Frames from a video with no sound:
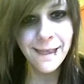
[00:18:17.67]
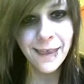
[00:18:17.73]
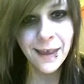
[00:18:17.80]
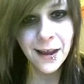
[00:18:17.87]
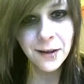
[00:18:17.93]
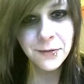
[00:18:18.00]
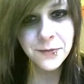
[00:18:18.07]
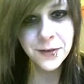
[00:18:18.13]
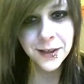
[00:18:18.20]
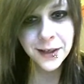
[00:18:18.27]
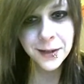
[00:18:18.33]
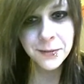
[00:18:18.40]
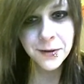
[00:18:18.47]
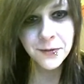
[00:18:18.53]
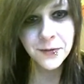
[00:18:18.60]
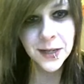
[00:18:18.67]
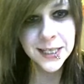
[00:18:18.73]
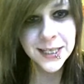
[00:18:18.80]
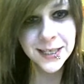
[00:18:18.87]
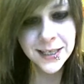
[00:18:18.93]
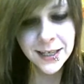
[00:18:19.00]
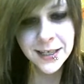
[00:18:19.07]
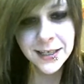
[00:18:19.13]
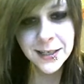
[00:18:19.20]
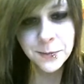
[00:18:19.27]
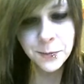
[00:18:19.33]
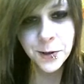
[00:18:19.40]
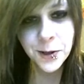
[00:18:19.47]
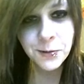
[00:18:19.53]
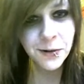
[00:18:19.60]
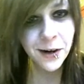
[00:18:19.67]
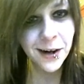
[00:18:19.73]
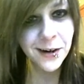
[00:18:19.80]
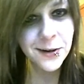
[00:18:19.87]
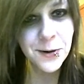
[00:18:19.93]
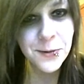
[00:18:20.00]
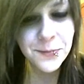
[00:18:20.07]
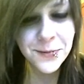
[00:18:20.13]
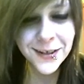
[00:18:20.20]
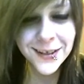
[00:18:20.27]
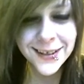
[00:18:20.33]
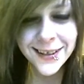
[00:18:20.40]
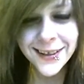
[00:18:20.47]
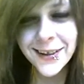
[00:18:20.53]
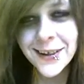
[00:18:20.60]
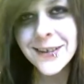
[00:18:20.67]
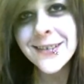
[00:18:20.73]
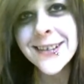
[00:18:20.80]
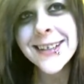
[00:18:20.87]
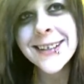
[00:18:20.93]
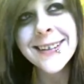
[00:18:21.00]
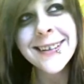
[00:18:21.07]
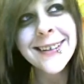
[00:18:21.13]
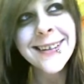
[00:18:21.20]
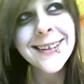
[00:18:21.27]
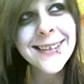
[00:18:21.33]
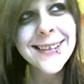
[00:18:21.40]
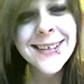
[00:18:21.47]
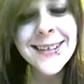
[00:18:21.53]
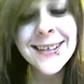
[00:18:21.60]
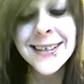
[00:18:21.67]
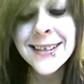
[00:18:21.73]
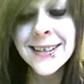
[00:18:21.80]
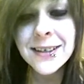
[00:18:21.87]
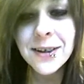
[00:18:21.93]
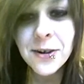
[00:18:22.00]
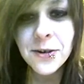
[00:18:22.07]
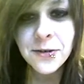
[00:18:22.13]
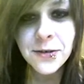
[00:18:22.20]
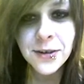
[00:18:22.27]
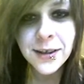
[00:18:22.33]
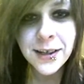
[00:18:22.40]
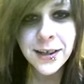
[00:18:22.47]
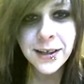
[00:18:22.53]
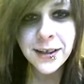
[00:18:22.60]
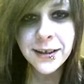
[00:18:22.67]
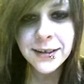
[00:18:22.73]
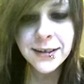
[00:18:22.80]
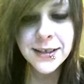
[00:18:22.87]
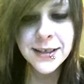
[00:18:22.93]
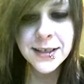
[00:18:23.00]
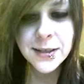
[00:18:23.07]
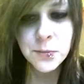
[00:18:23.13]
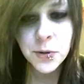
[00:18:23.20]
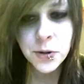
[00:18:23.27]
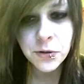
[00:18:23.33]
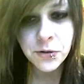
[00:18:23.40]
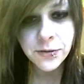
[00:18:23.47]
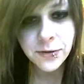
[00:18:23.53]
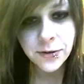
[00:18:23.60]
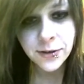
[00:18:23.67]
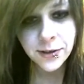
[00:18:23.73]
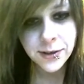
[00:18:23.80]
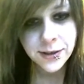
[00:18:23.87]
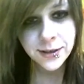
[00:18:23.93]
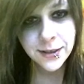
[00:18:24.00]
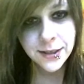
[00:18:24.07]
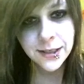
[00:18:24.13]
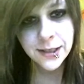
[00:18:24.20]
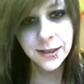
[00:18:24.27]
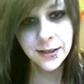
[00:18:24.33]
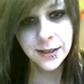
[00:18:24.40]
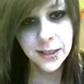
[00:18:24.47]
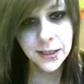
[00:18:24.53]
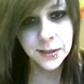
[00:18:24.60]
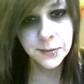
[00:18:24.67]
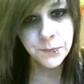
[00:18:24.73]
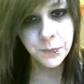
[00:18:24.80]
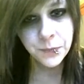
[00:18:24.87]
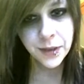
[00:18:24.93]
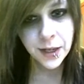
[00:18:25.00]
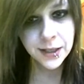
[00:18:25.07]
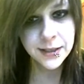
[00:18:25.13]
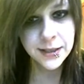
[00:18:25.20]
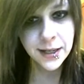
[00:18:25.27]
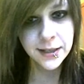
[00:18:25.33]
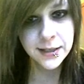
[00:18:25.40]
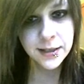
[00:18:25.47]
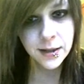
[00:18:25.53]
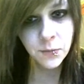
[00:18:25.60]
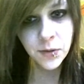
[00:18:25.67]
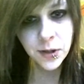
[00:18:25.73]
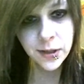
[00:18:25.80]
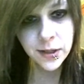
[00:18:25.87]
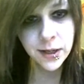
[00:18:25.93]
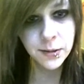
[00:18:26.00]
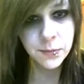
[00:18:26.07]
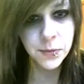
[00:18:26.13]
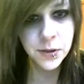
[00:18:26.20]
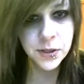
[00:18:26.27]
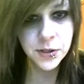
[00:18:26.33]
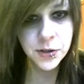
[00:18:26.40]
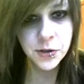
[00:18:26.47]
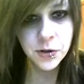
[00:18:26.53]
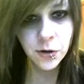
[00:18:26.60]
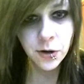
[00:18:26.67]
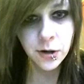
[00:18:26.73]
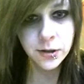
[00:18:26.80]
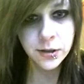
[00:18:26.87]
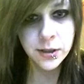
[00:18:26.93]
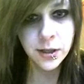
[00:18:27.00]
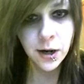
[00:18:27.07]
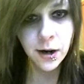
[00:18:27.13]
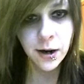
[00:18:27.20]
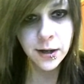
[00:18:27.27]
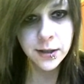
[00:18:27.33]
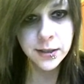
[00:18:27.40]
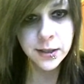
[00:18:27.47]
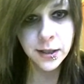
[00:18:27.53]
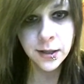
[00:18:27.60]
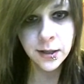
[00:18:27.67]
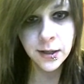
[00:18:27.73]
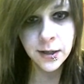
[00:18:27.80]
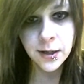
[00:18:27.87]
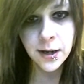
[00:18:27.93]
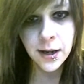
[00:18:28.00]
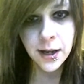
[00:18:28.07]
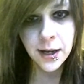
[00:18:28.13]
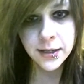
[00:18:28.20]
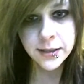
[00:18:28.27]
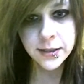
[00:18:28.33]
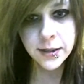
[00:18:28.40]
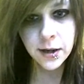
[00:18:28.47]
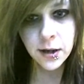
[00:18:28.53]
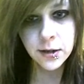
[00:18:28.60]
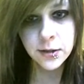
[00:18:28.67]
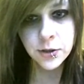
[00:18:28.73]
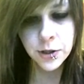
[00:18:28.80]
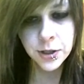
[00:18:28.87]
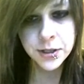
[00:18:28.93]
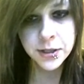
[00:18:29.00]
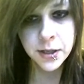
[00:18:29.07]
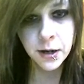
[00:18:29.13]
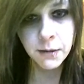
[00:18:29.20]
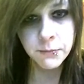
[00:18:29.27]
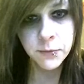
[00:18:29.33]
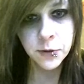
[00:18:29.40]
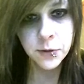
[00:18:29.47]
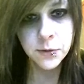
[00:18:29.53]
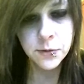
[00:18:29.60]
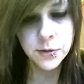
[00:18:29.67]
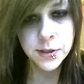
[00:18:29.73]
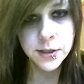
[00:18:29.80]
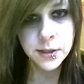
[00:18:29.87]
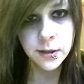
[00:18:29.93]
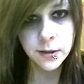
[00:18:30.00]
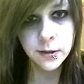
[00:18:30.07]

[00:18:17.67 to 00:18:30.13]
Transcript: I feel like my face is gonna split wide open. Oh my god, this is so fucking... This is beautiful. It's like something that had been strung taut has co just come loose.